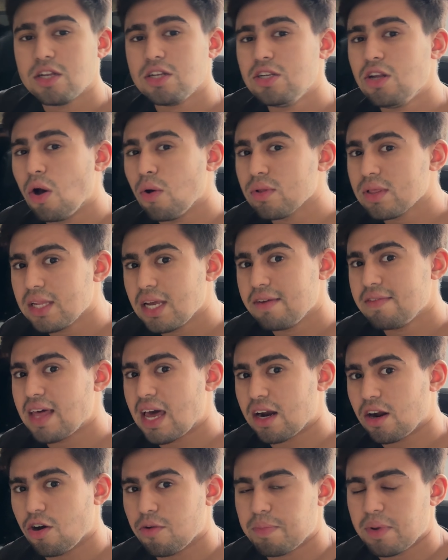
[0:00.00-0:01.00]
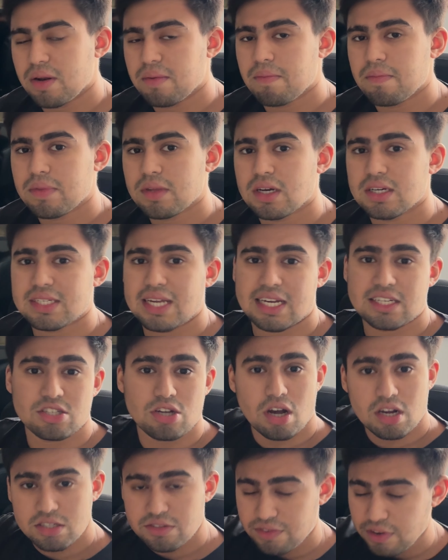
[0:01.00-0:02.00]
Don't leave that open, because
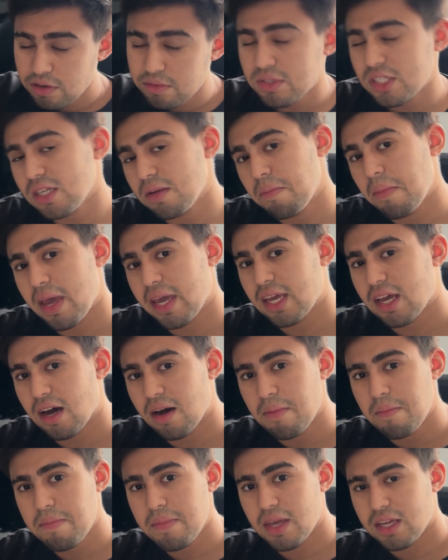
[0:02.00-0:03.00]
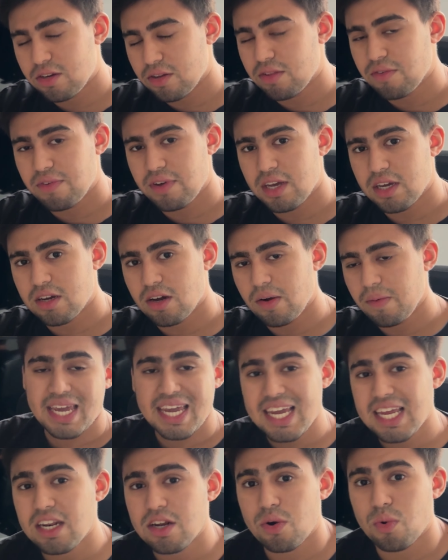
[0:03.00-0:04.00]
exhaust fumes may come into the vehicle,
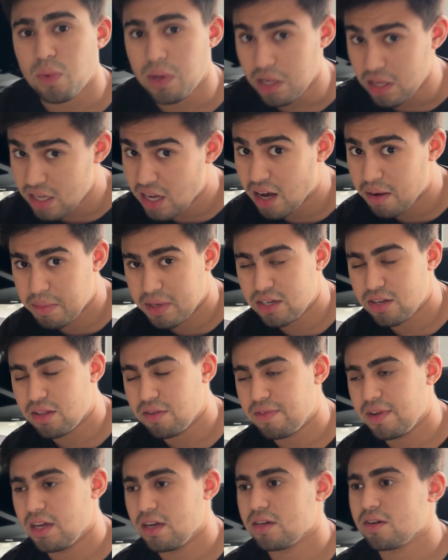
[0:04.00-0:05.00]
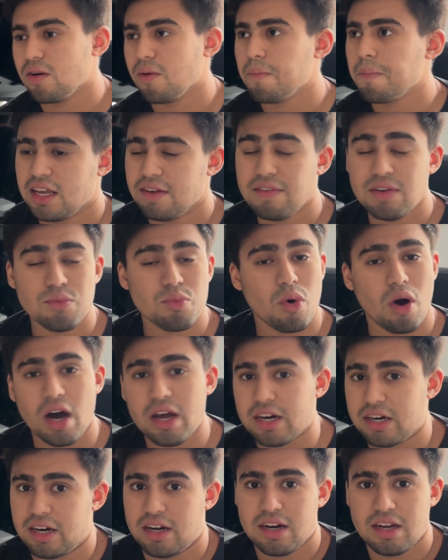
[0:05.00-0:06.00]
heat will come into the vehicle, even
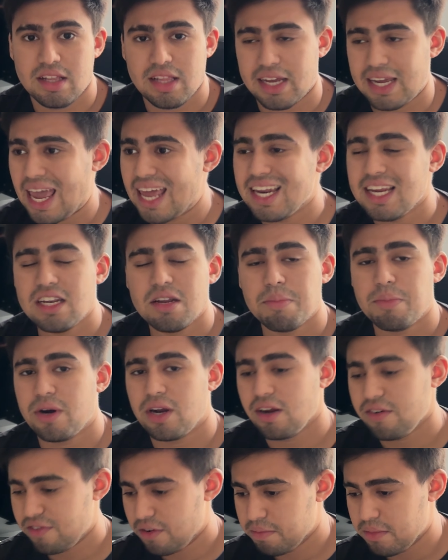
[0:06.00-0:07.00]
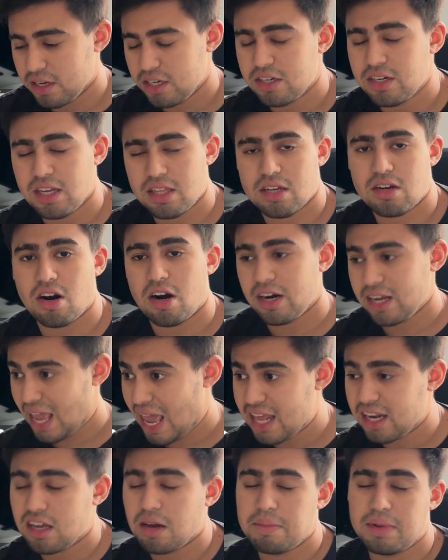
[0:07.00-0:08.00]
water, like any debris from underneath the car
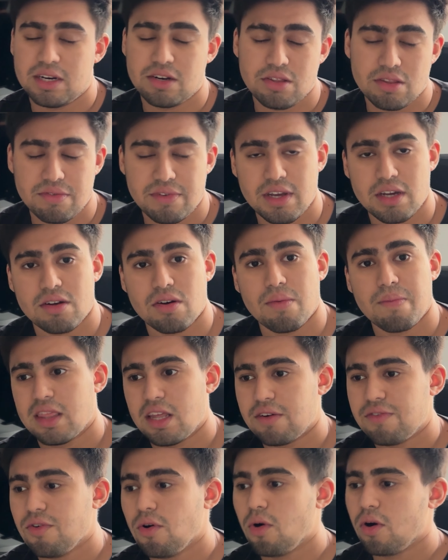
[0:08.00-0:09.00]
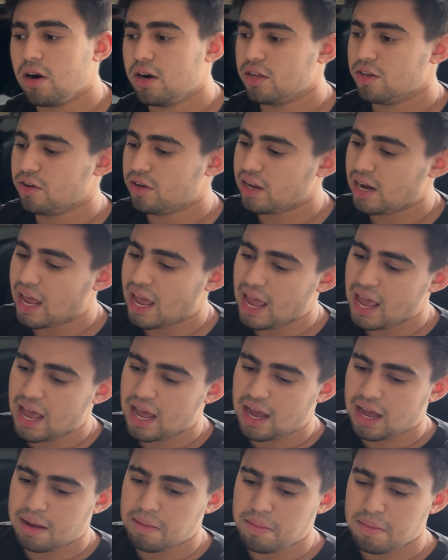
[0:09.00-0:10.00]
can come into the vehicle. Therefore, you
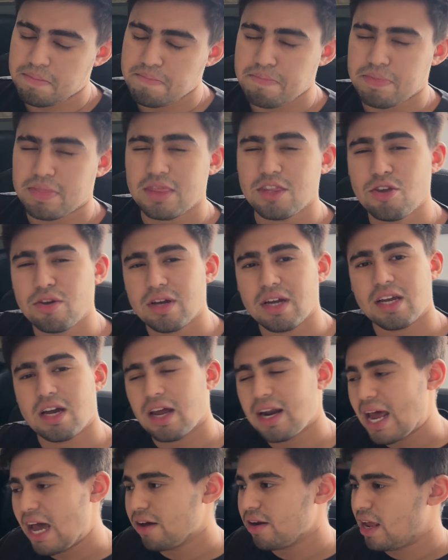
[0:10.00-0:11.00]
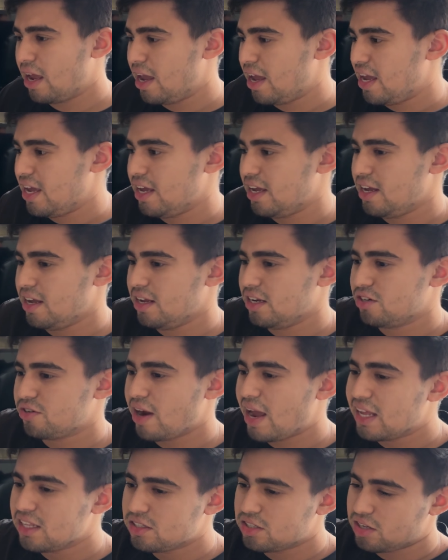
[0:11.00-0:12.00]
could cut out a
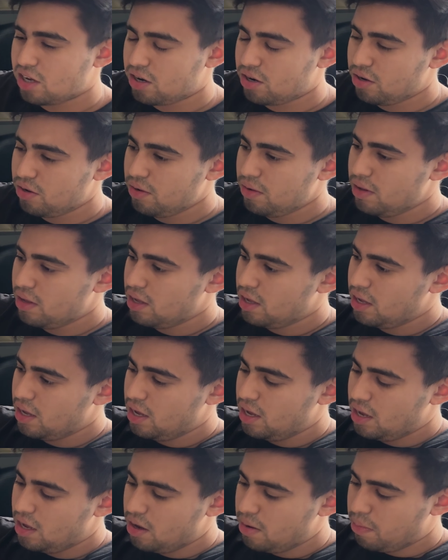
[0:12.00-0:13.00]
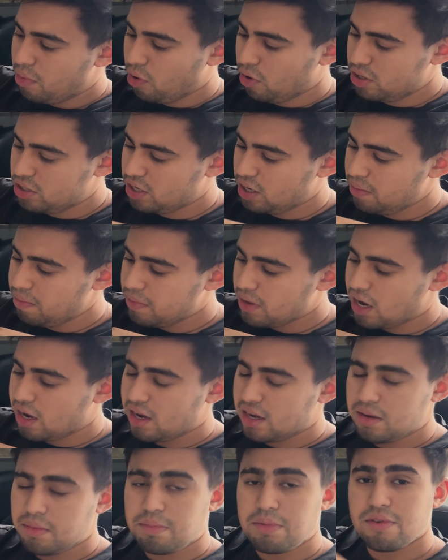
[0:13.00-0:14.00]
trans tunnel portion.
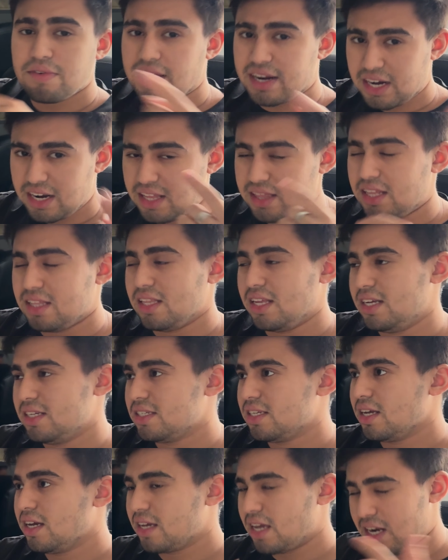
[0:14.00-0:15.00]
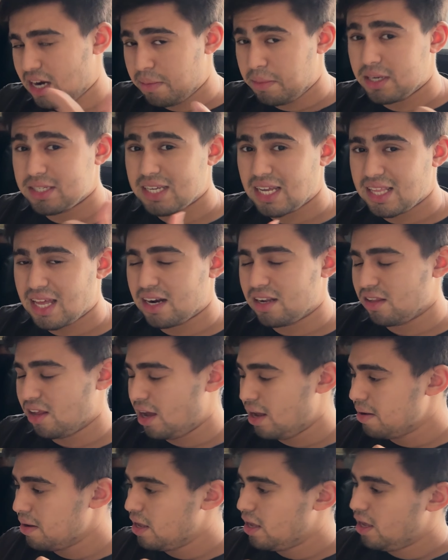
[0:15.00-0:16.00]
I provided it in the list. Again, I'm going to say that a
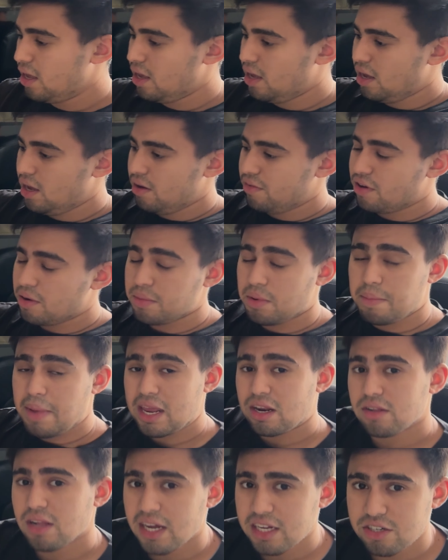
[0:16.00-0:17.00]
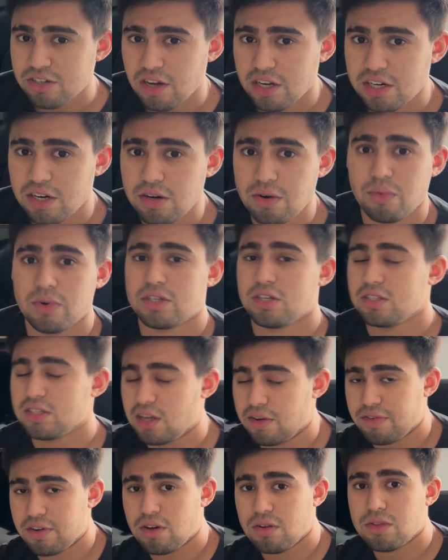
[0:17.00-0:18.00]
lot. From a manual IS300, which is
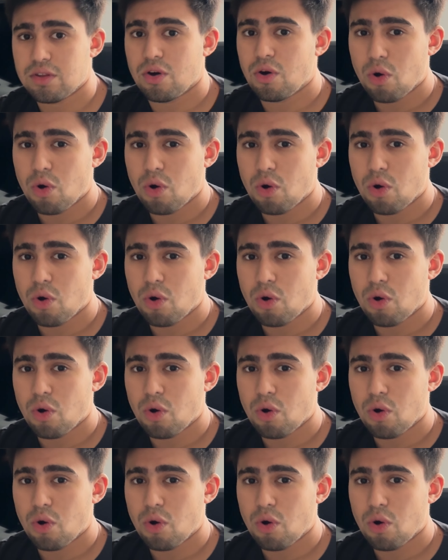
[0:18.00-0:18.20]
difficult.